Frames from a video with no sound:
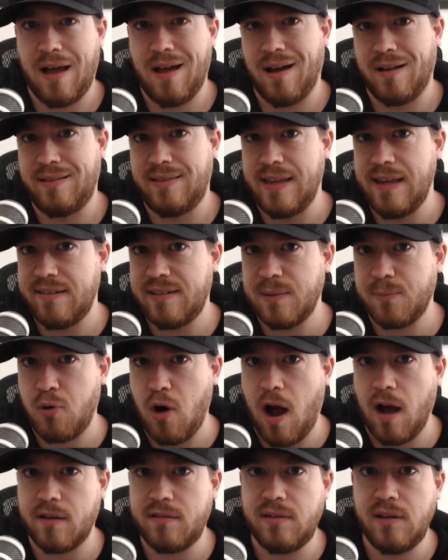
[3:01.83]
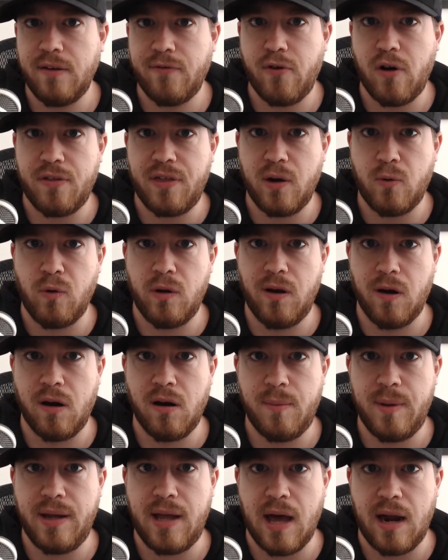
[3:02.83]
a decent proxy for, I think, what you're
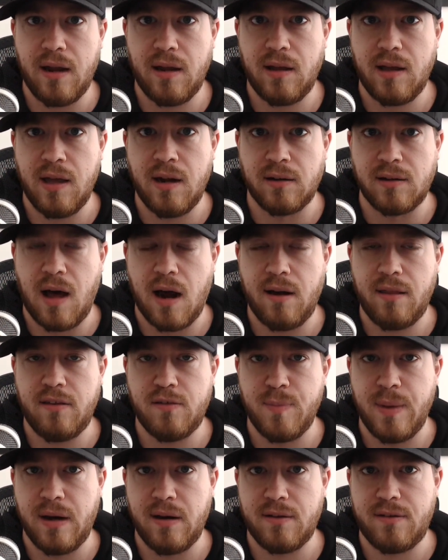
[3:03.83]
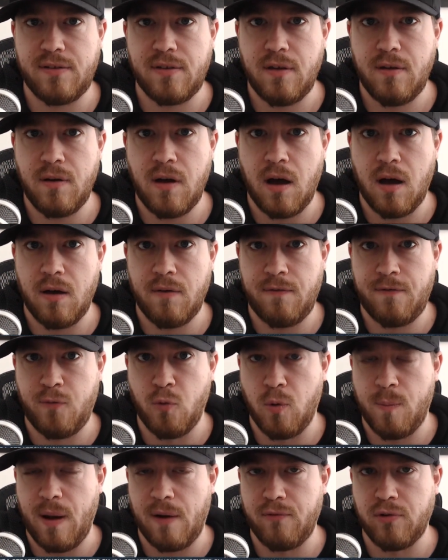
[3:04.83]
going to be getting in a lot of these minutes
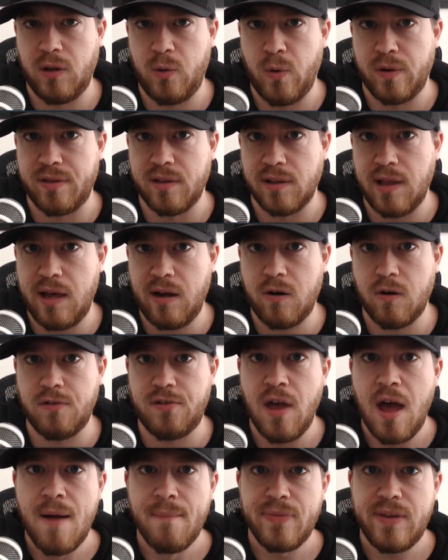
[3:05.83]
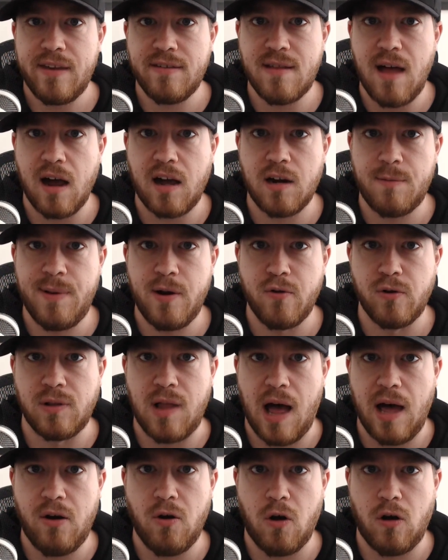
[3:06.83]
for Beverley with the Lakers. He's not going to be
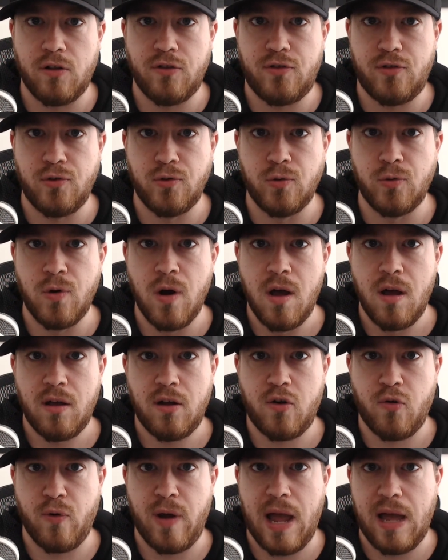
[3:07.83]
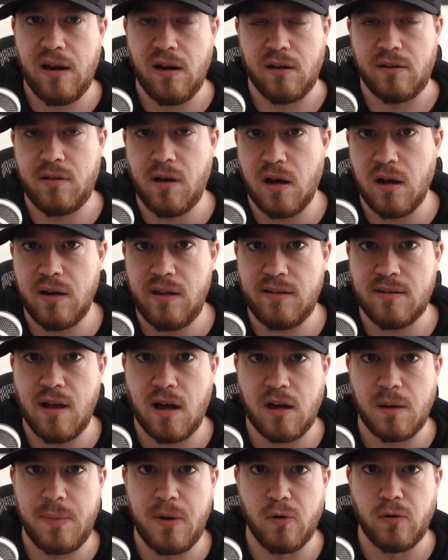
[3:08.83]
relied on to create a ton. He's
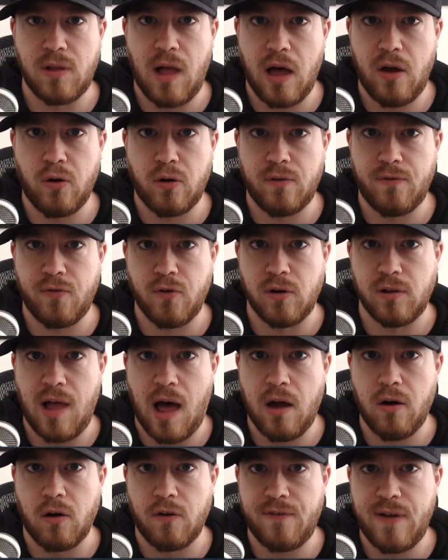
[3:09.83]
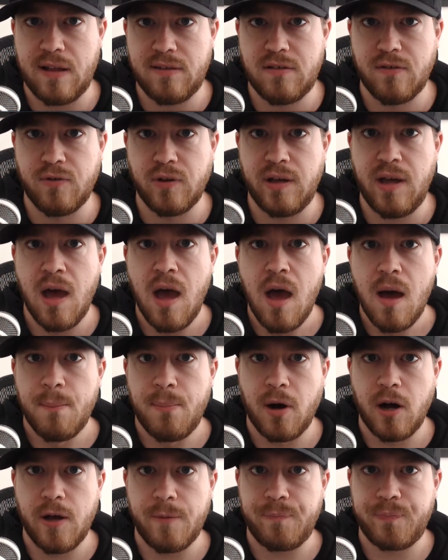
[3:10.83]
not going to be relied on for a lot offensively,
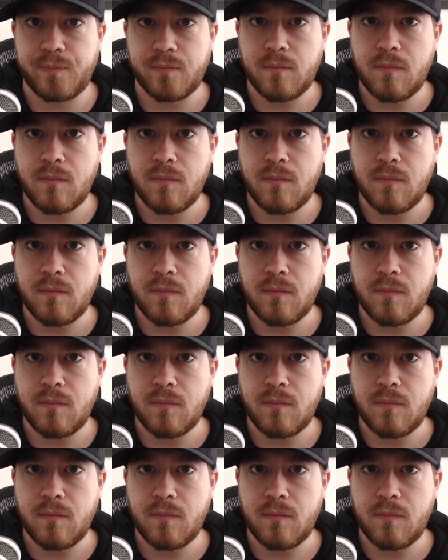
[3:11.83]
but